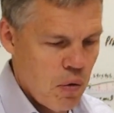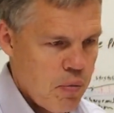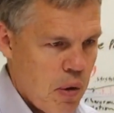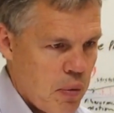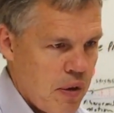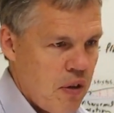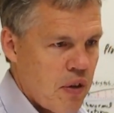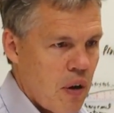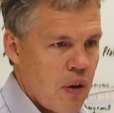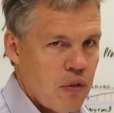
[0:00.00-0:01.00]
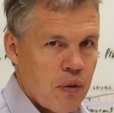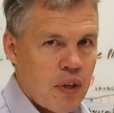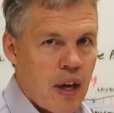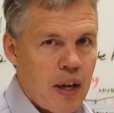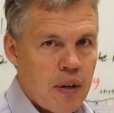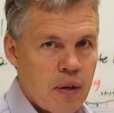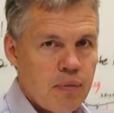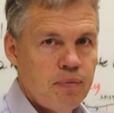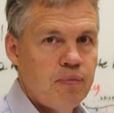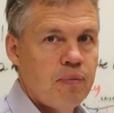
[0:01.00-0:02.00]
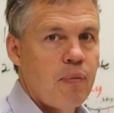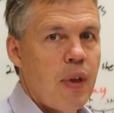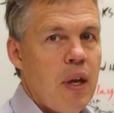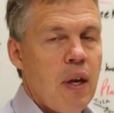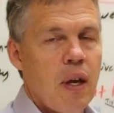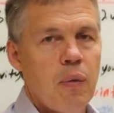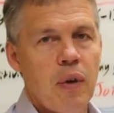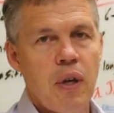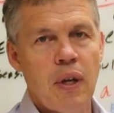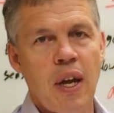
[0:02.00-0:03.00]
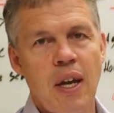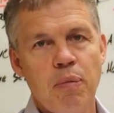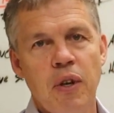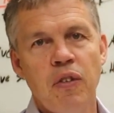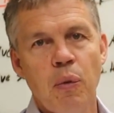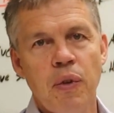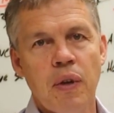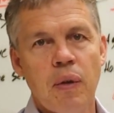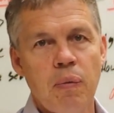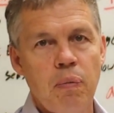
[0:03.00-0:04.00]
Remember, these areas are tighter, and we're going to kind of mix it with a